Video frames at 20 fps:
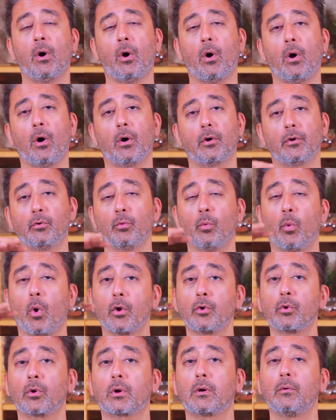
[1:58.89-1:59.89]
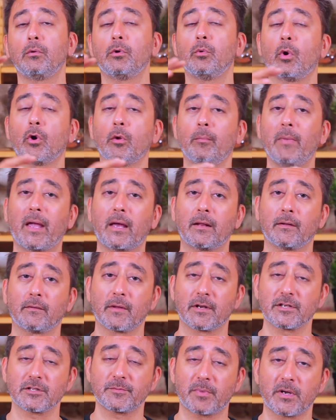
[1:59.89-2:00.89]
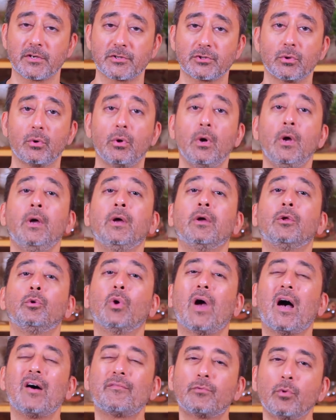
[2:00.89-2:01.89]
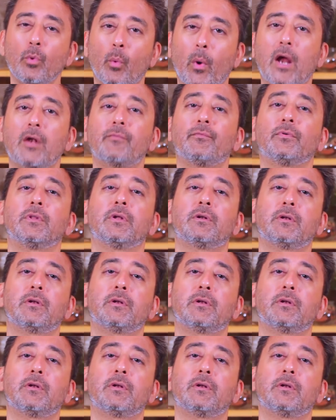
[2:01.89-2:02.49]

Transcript: or you want to you want to make another espresso, you have to wait for the